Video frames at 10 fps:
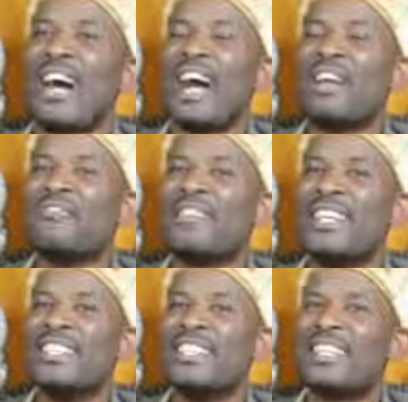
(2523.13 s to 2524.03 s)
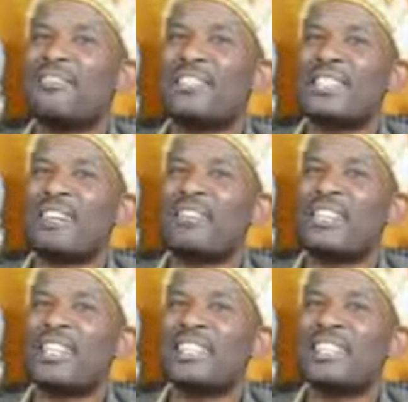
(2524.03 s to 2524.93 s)
I've learned and I've discovered
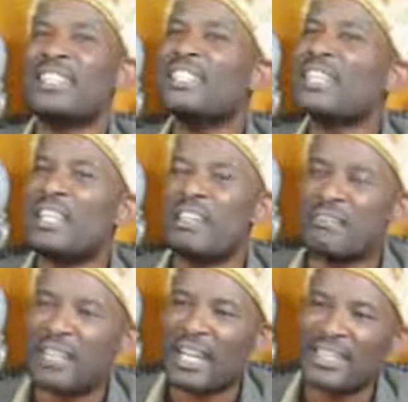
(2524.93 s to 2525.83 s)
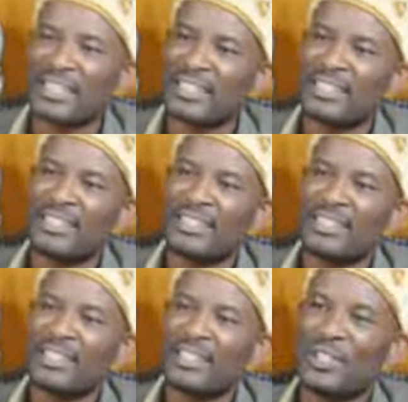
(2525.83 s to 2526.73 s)
that each and every country
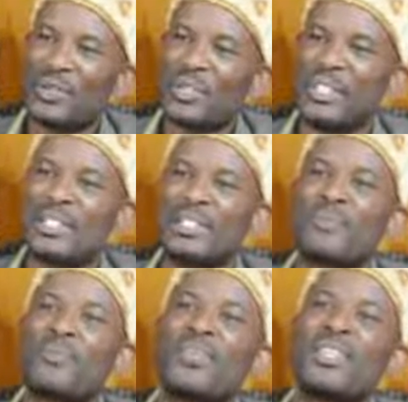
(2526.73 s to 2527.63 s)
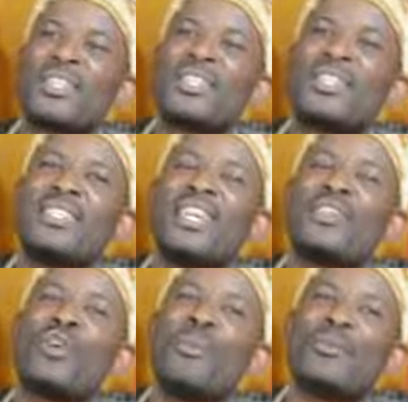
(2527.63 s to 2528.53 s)
uses 10
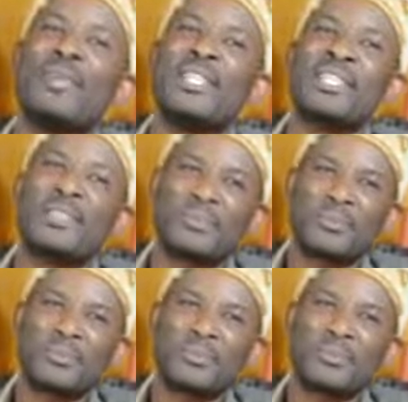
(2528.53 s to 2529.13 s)
commandments.